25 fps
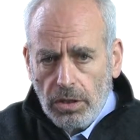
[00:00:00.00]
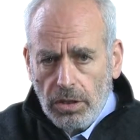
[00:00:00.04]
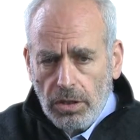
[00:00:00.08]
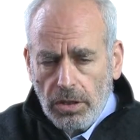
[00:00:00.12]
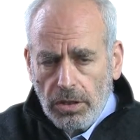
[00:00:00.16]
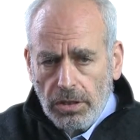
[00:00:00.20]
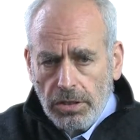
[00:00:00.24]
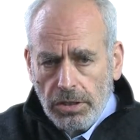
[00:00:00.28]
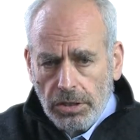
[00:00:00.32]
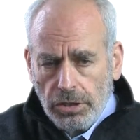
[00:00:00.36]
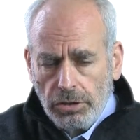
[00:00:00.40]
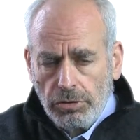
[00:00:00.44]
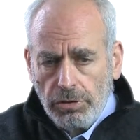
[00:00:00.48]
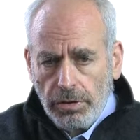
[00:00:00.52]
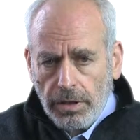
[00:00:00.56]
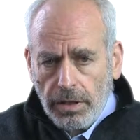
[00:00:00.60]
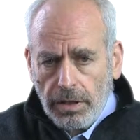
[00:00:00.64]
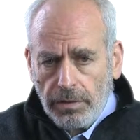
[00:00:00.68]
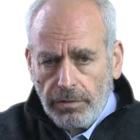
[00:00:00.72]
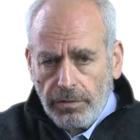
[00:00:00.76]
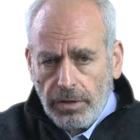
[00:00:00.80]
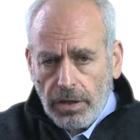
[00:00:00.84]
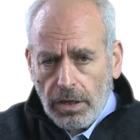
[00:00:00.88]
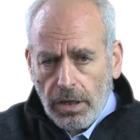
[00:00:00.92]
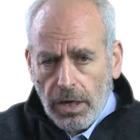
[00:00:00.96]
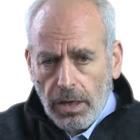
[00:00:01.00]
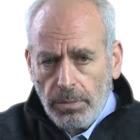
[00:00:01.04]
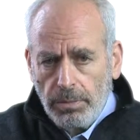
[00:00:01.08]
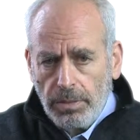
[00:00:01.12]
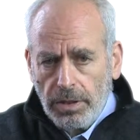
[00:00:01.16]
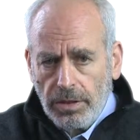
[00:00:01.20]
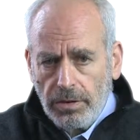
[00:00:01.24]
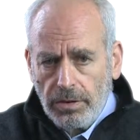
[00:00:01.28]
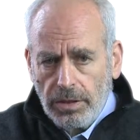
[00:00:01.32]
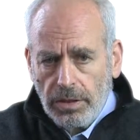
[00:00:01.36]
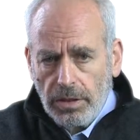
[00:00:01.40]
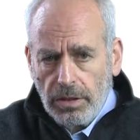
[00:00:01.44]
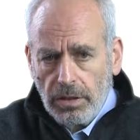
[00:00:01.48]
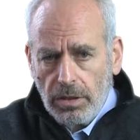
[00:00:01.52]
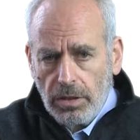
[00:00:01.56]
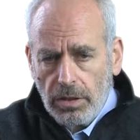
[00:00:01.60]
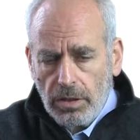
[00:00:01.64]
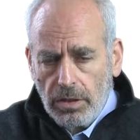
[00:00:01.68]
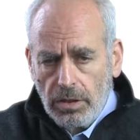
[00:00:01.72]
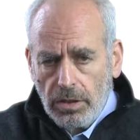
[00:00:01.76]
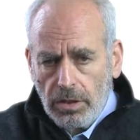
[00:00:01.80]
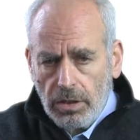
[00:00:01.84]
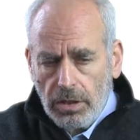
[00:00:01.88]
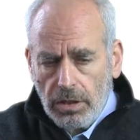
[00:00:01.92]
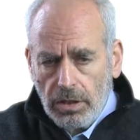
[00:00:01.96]
the District of Columbia in
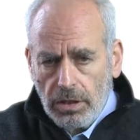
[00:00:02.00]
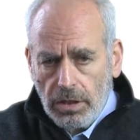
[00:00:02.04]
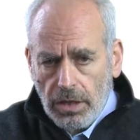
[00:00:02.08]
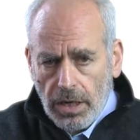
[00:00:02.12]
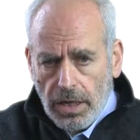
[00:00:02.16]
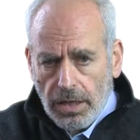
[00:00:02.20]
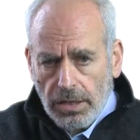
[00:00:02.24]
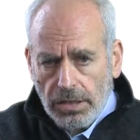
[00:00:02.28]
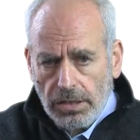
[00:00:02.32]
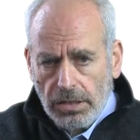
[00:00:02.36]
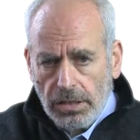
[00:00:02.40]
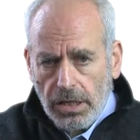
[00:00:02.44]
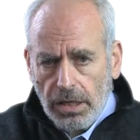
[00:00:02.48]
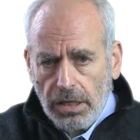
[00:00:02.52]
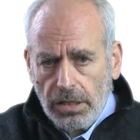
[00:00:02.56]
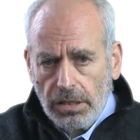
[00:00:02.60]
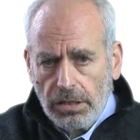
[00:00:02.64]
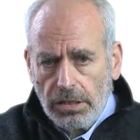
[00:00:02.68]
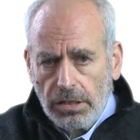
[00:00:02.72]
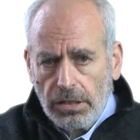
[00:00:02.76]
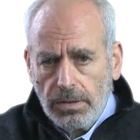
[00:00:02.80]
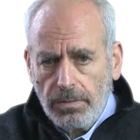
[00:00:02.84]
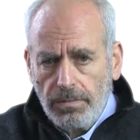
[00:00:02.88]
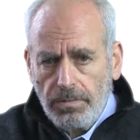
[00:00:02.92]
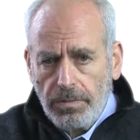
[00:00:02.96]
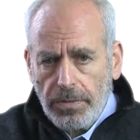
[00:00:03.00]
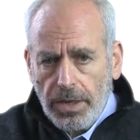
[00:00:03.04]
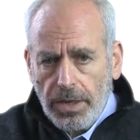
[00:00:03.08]
the United States,